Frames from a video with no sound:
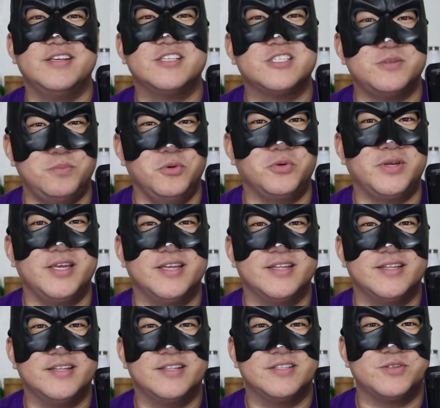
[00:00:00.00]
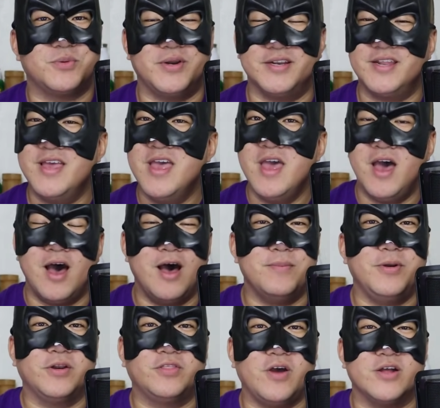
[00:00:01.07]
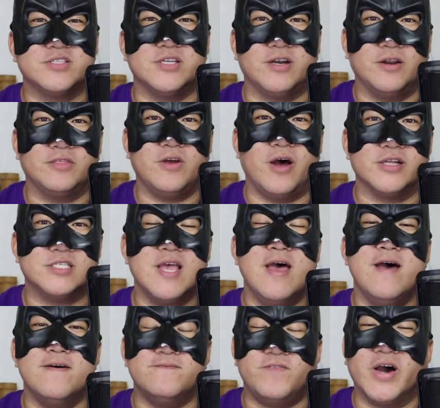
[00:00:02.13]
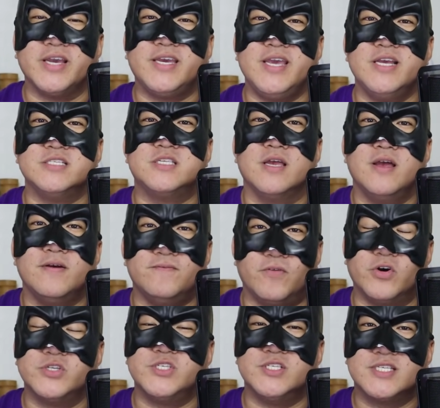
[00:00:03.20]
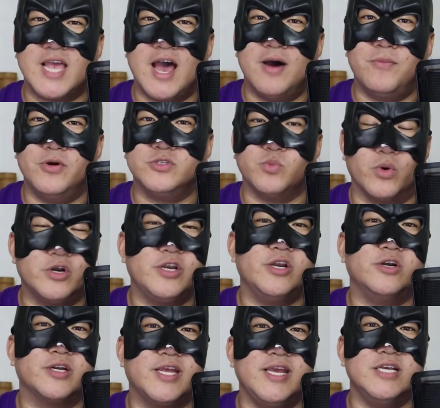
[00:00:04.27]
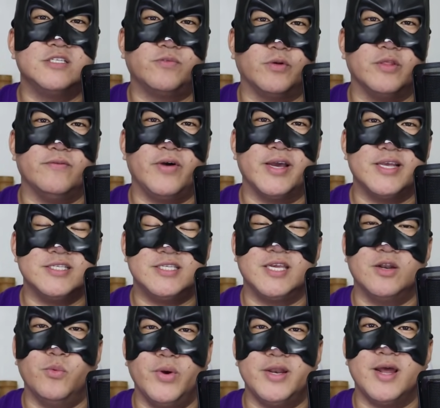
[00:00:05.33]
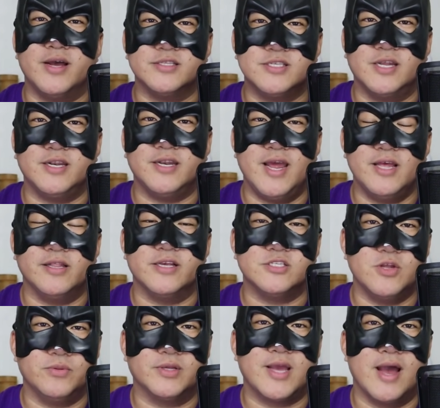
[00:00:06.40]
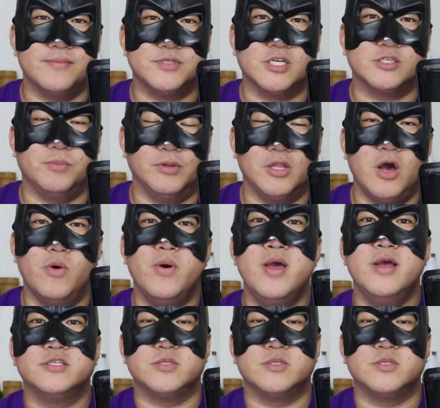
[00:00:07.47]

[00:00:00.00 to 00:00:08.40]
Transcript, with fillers: Spooky. That's right. Uh, but your thoughts on our thoughts. Vikings versus Cowboys. What are your keys for the Vikings to get a win on Sunday night? Let us know in the comment section below.